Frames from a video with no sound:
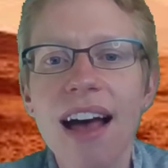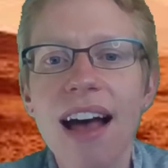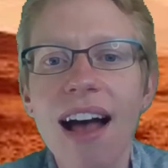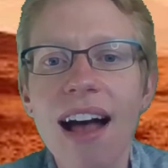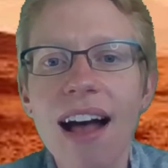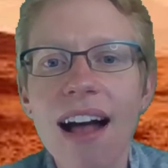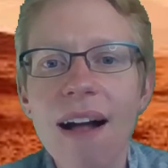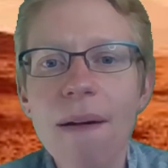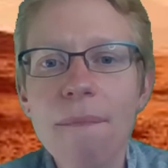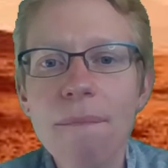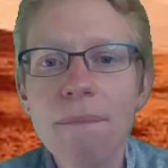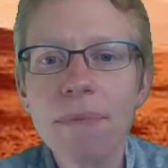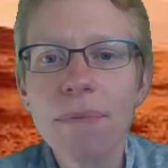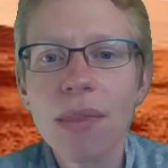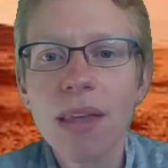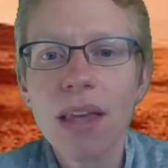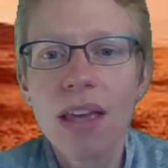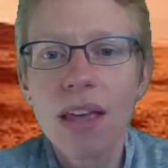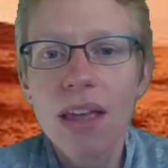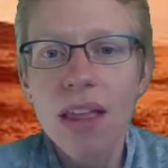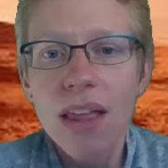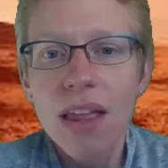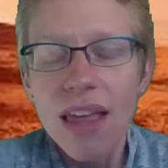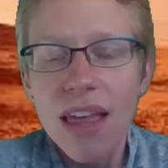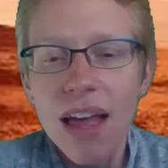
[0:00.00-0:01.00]
Then
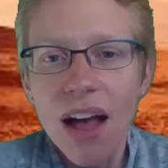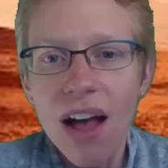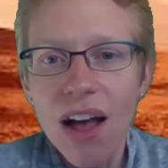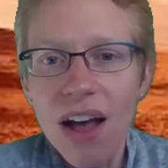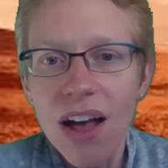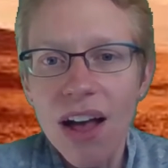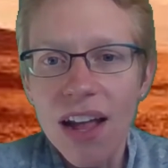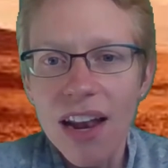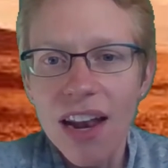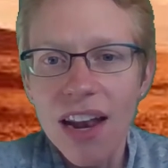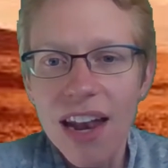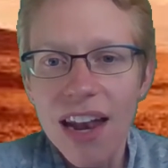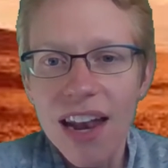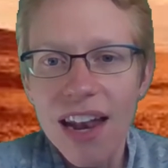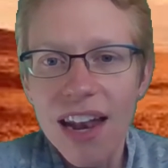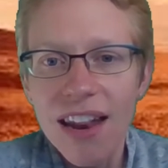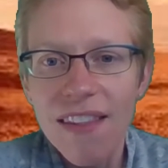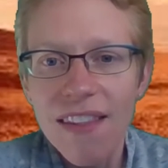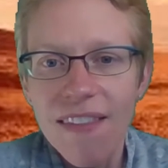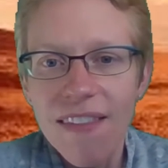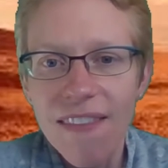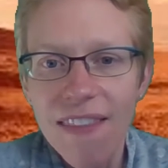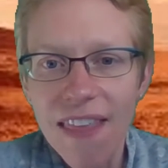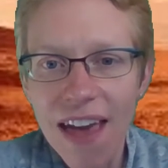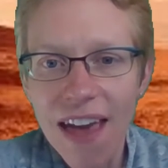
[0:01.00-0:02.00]

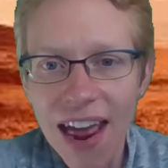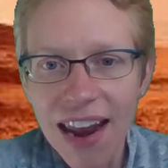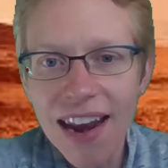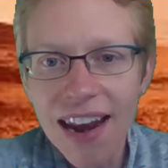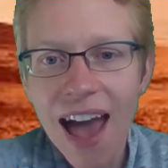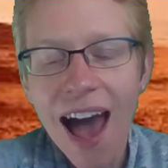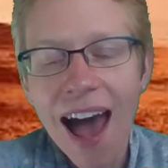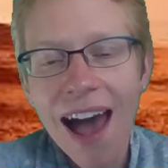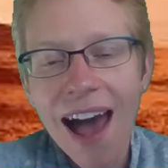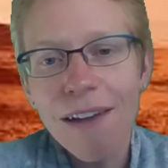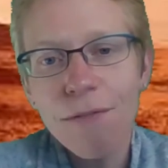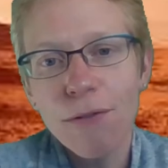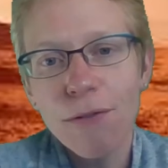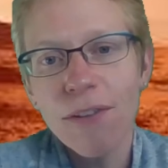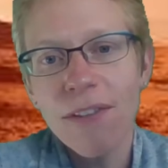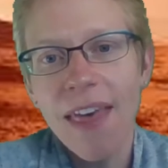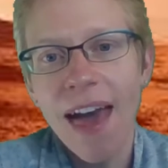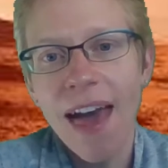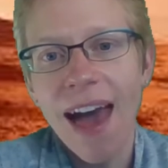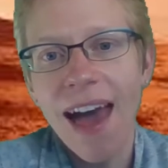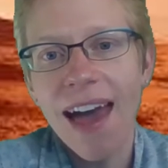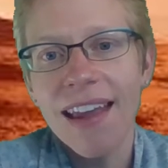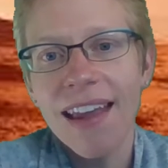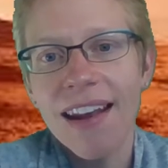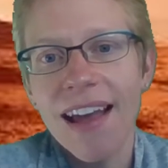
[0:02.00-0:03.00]
after
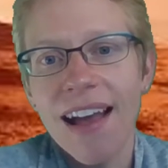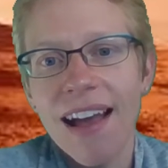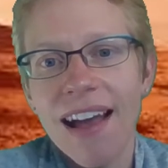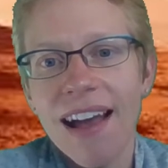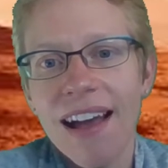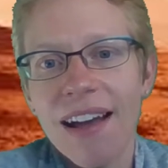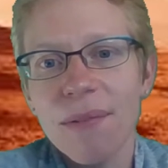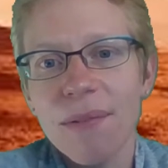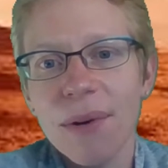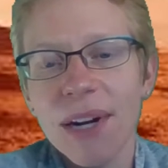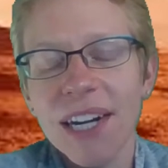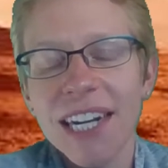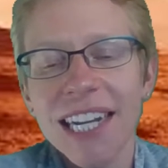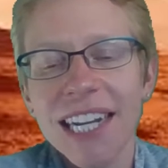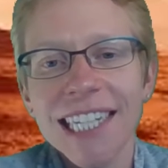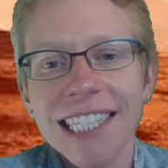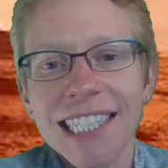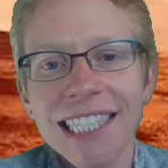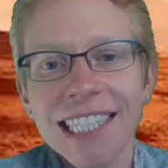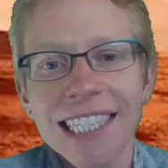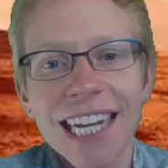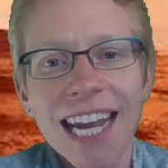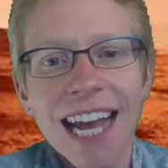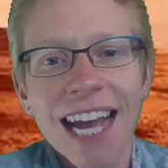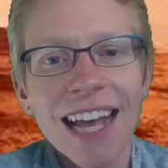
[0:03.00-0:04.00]
that, we're going
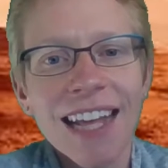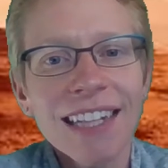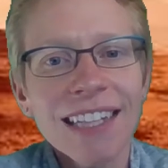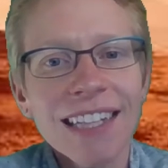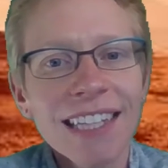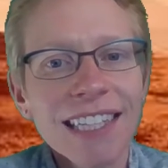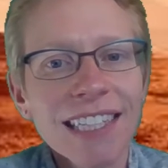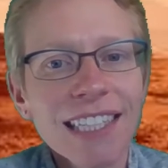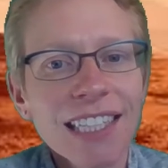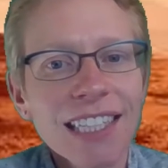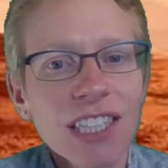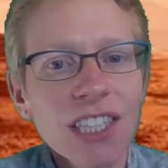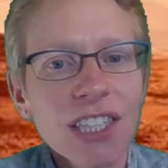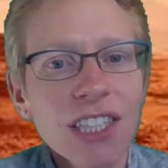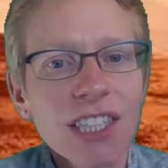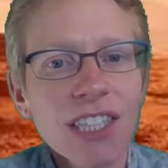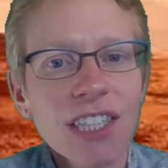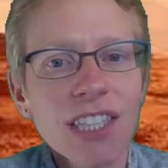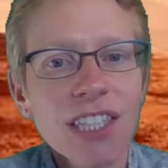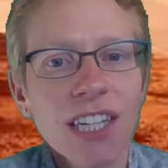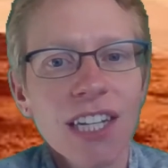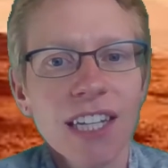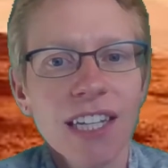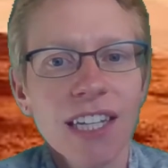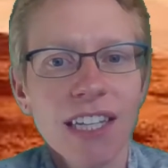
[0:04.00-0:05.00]
to
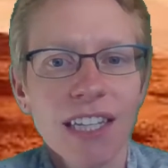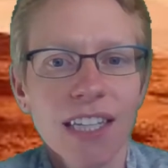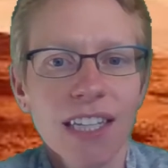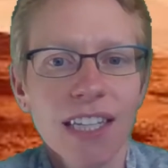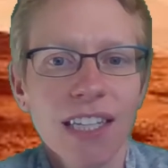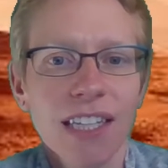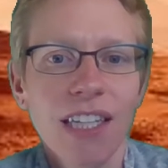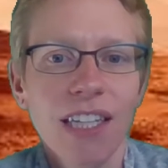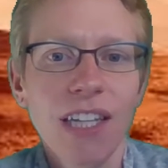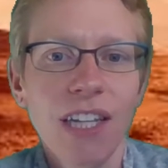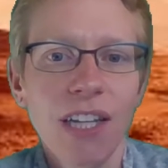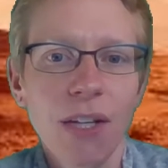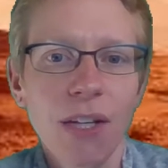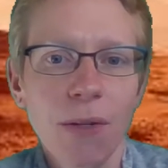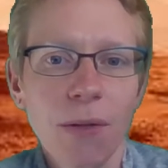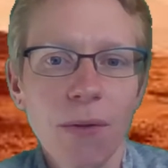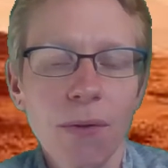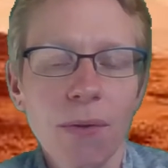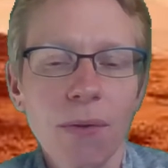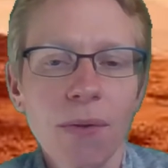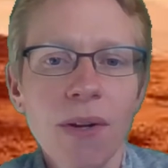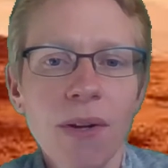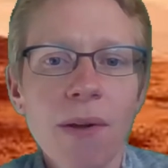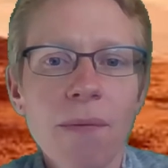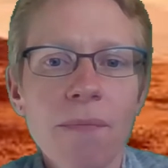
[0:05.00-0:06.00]
challenge
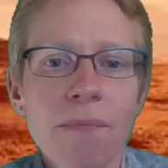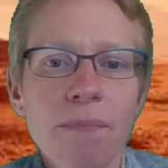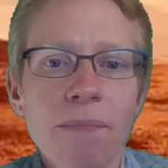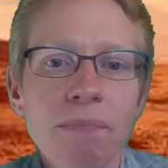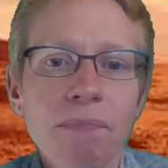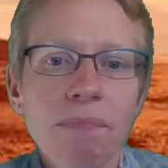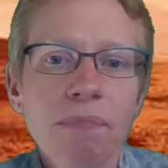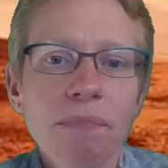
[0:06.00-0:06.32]
you